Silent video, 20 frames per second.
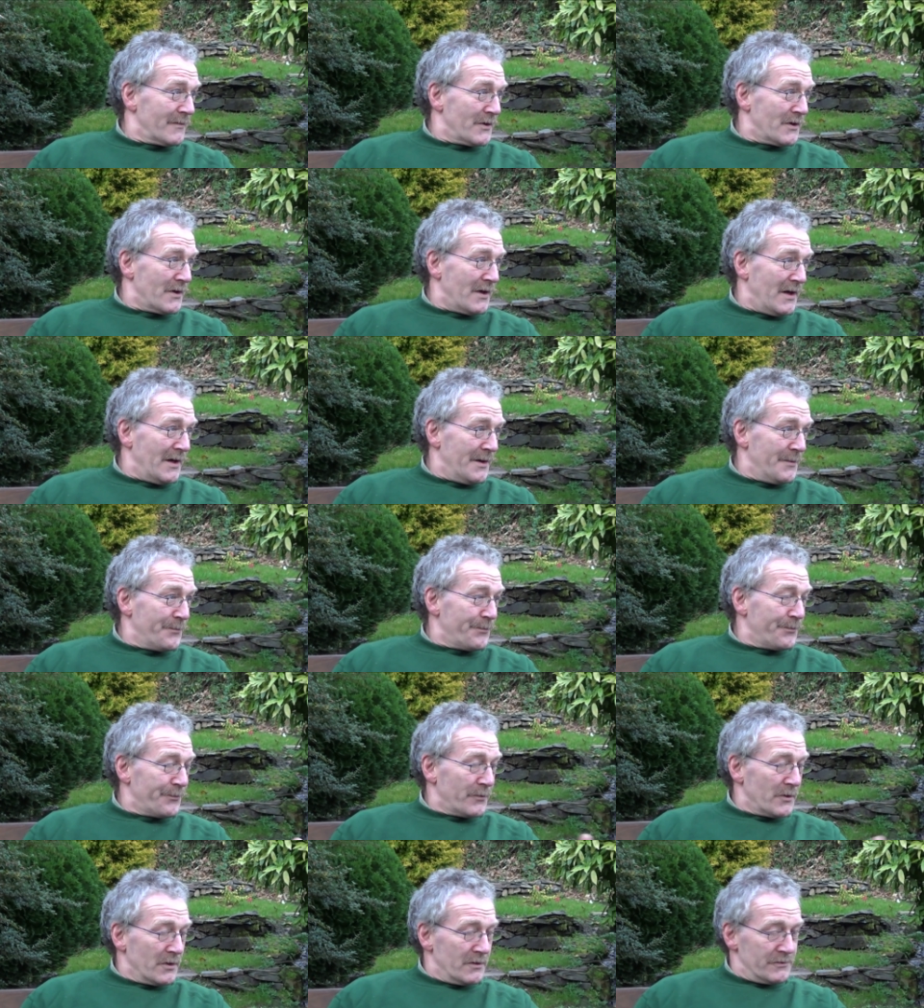Okay,
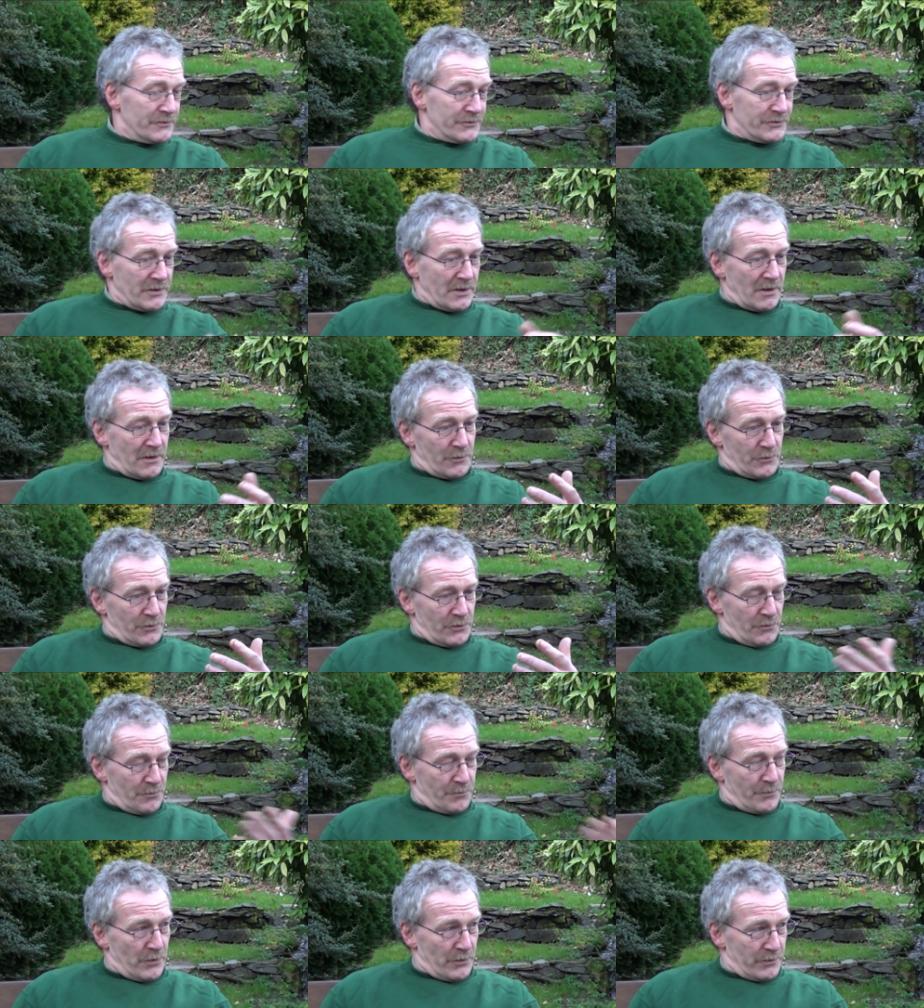so you
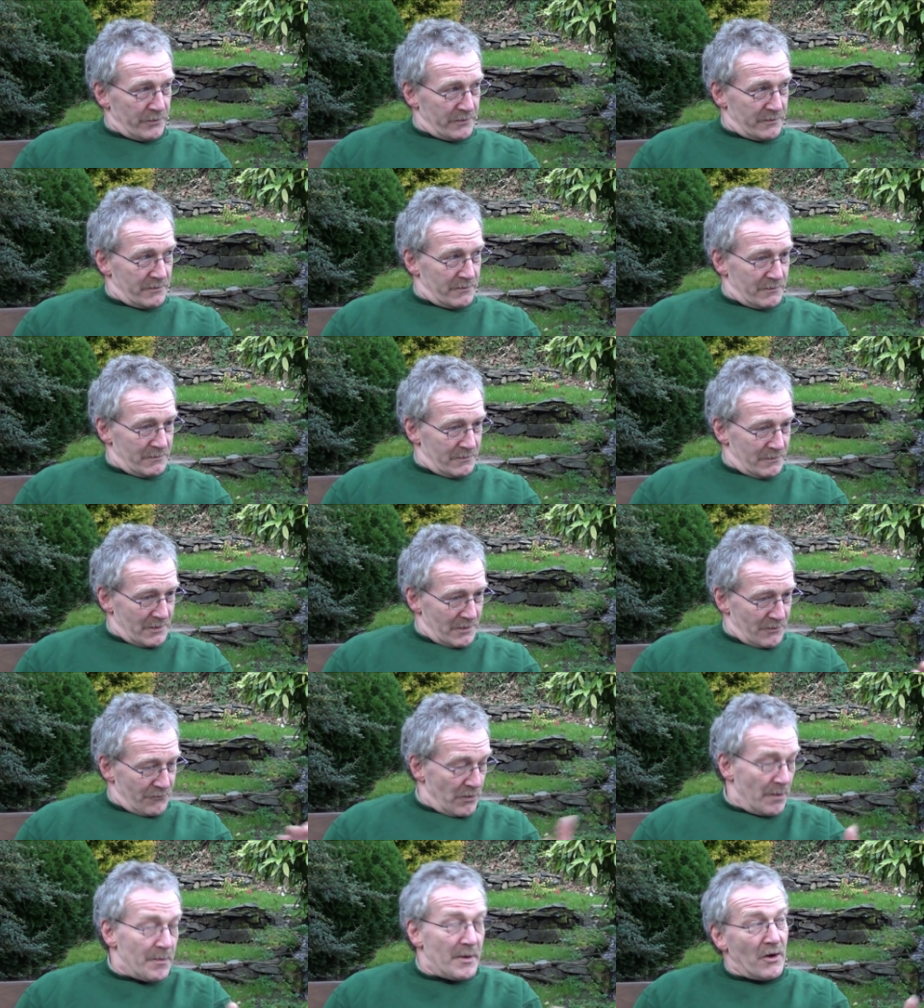put the
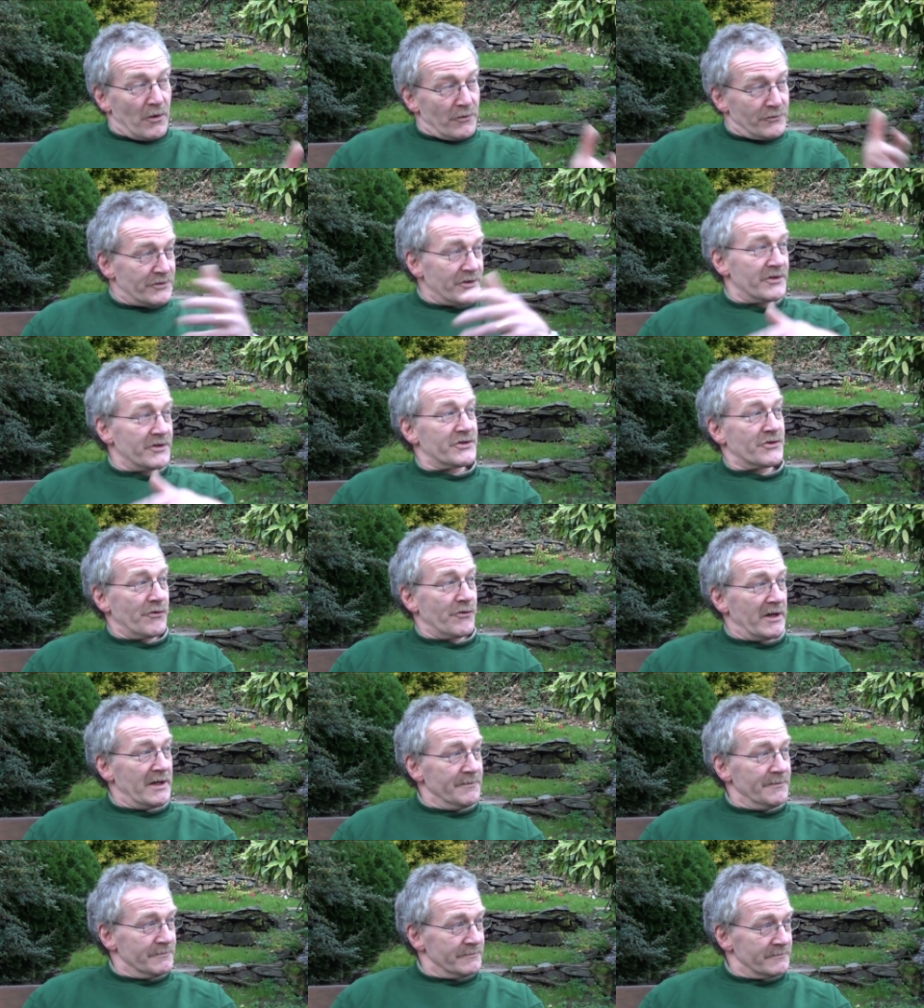rubber onto the
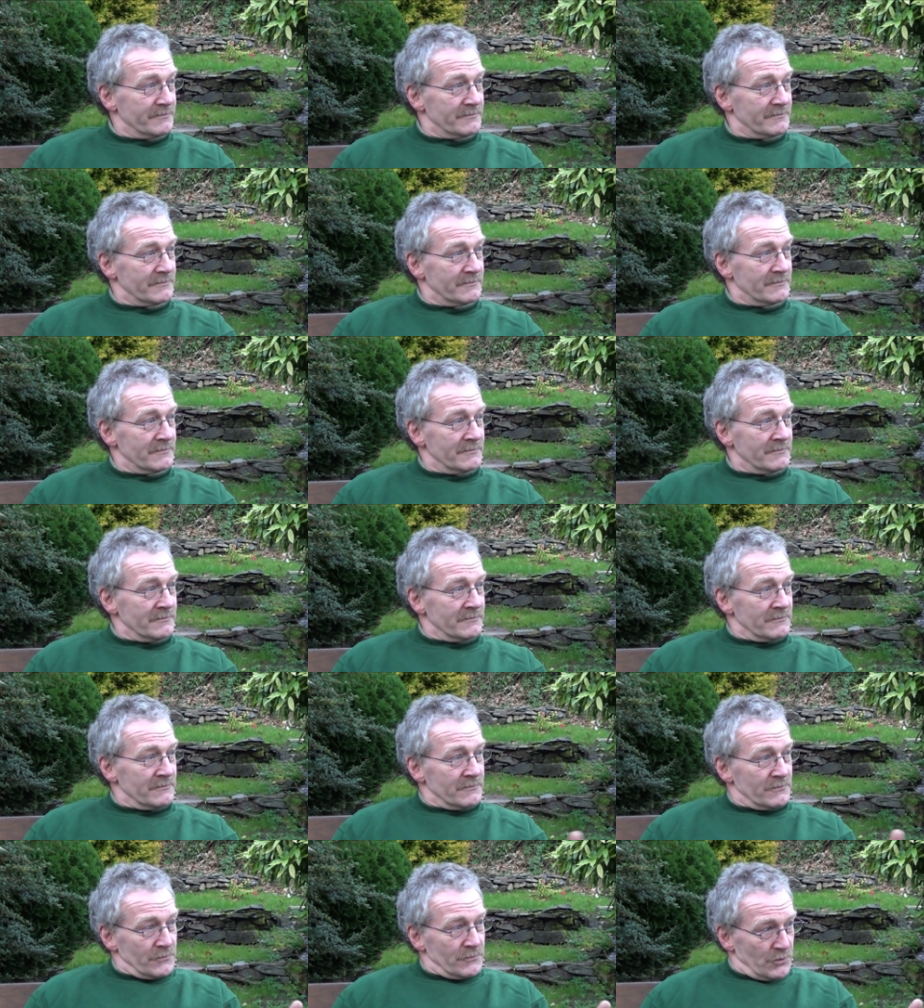screen,
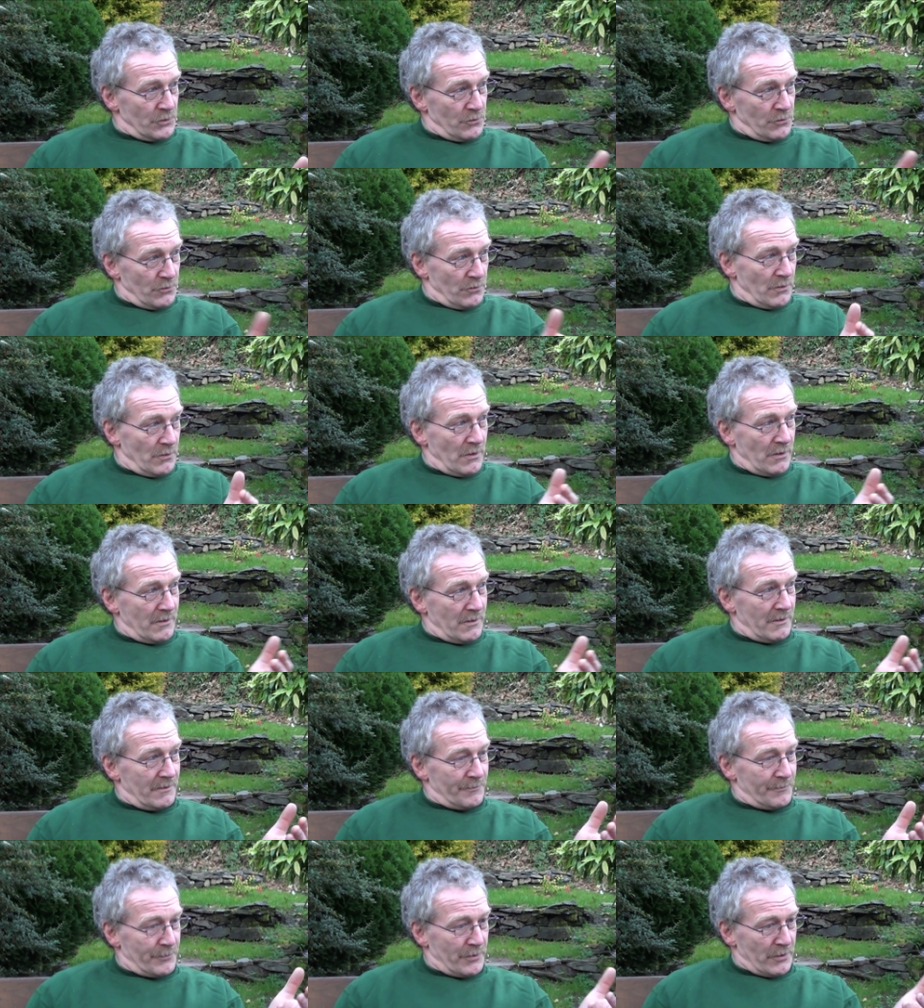you
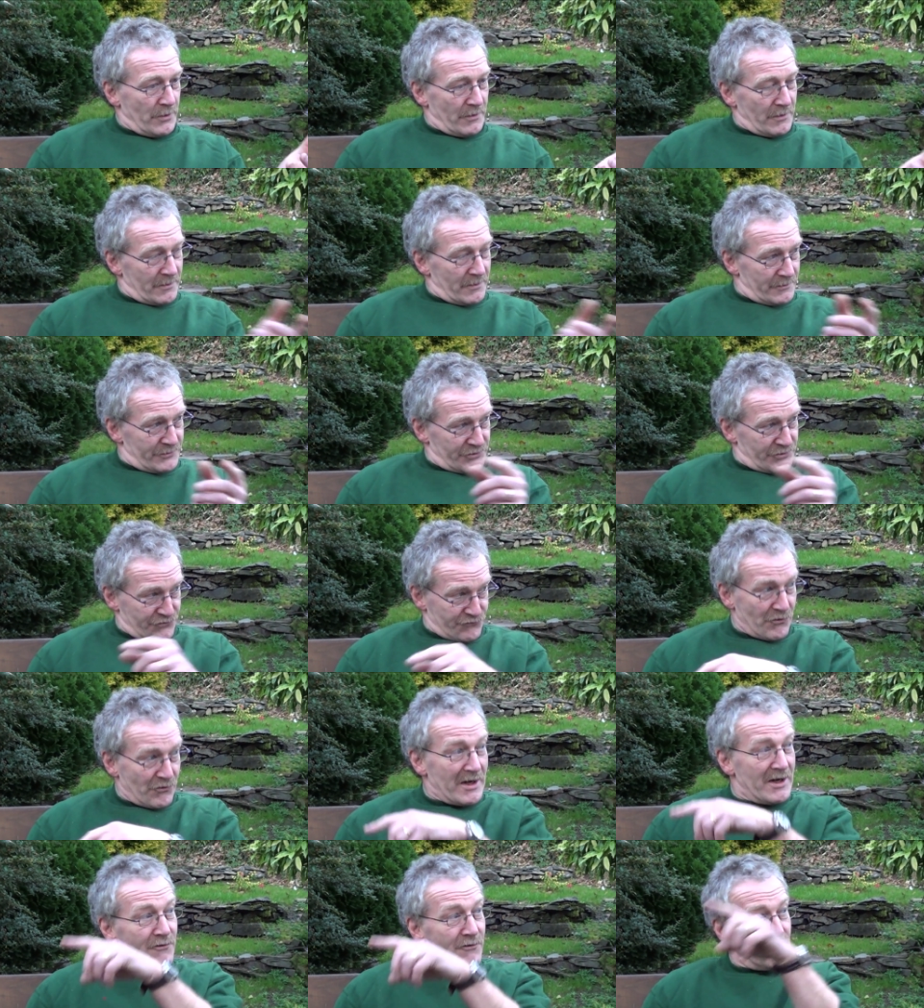put
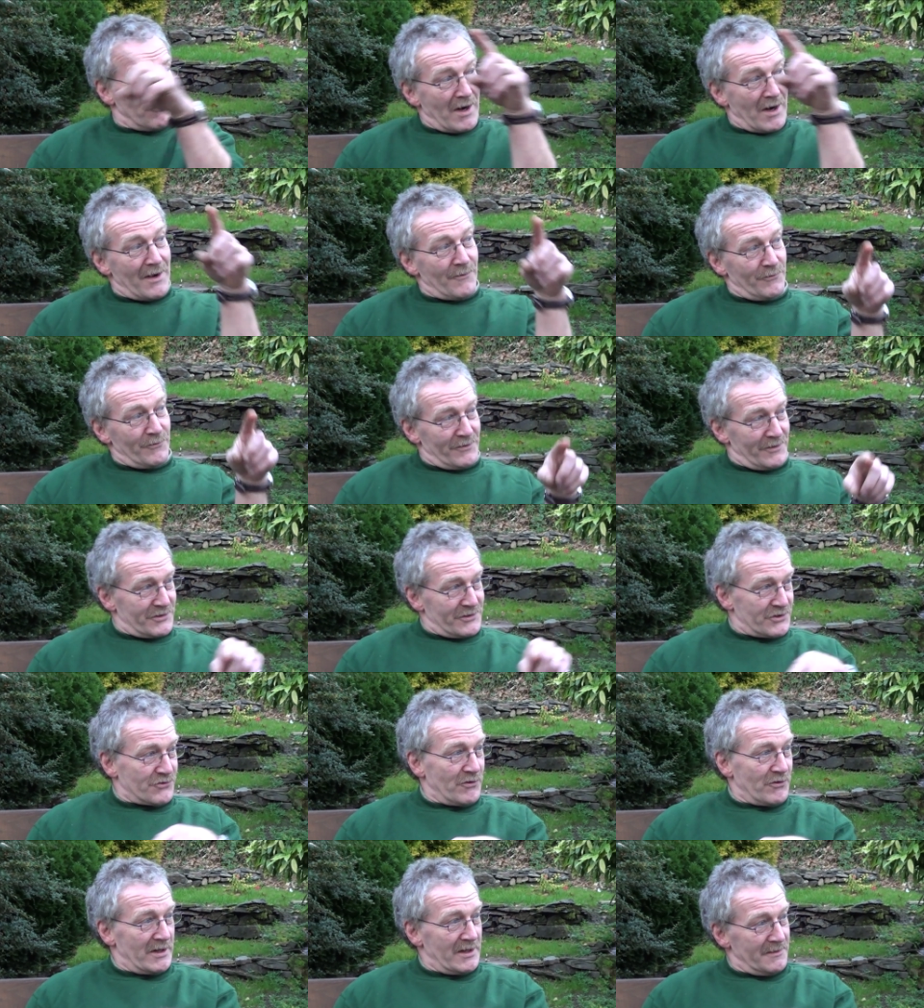string round the
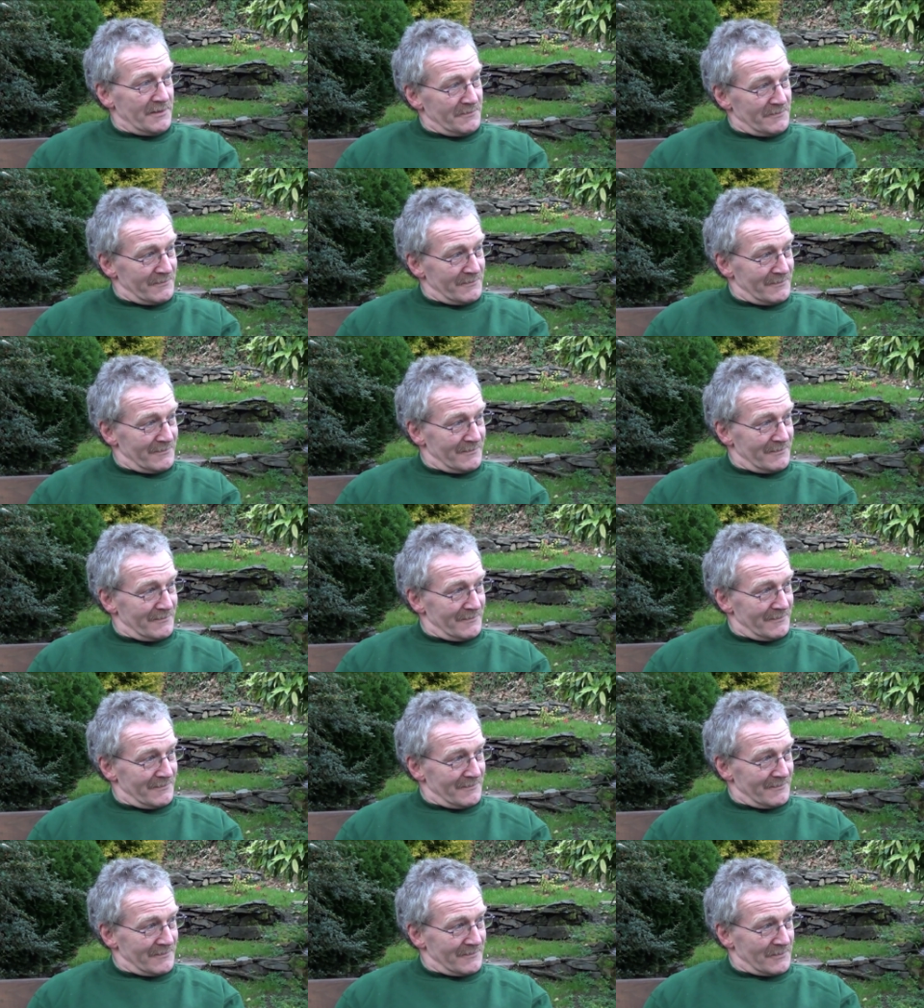screen,
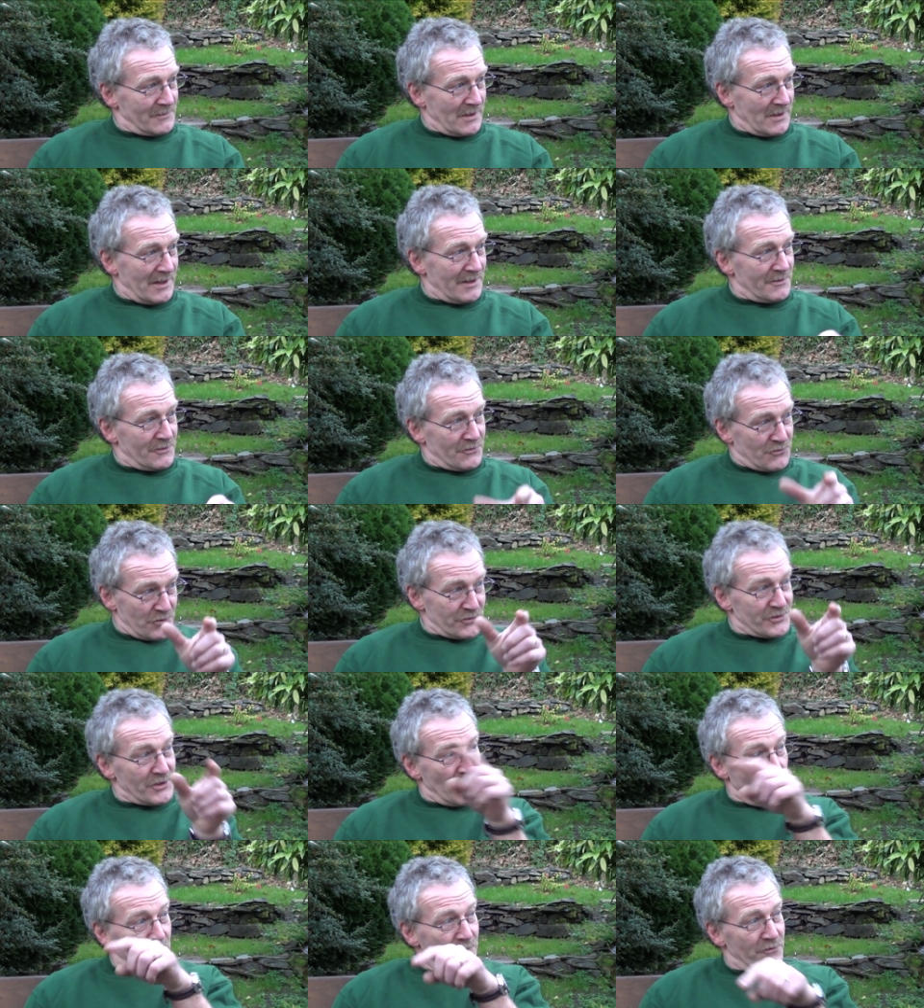okay,
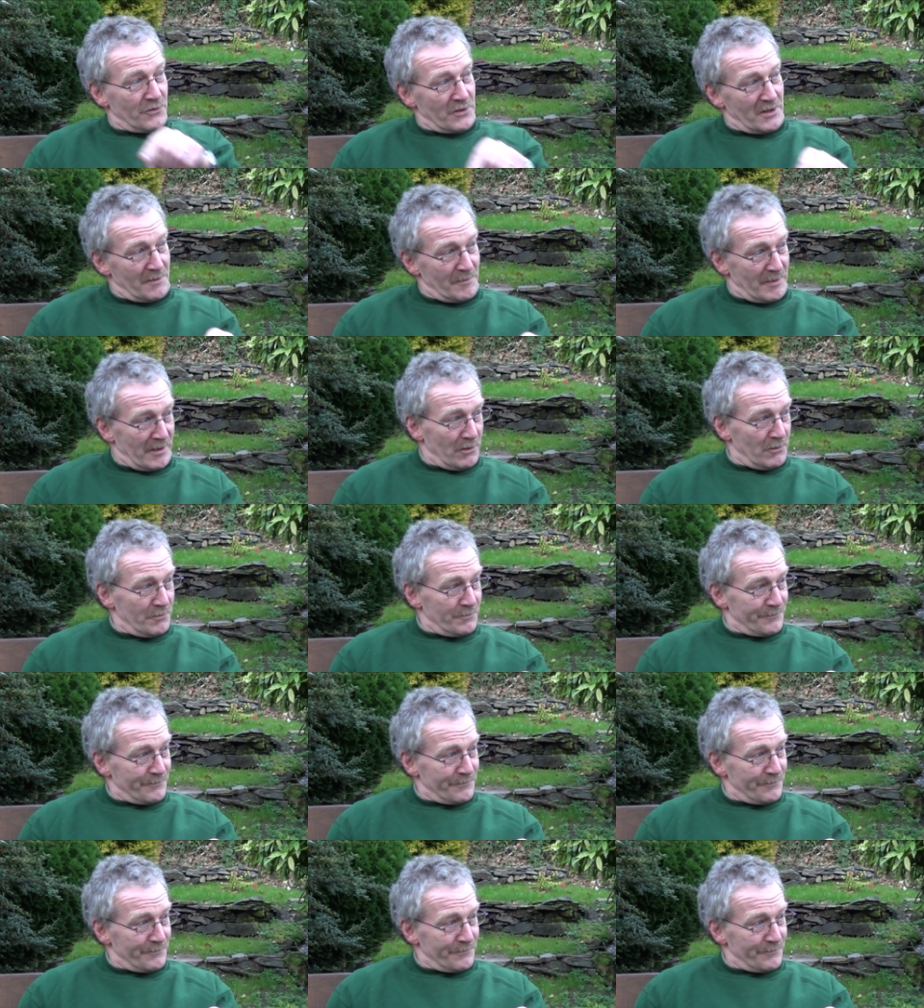crossing over in the middle,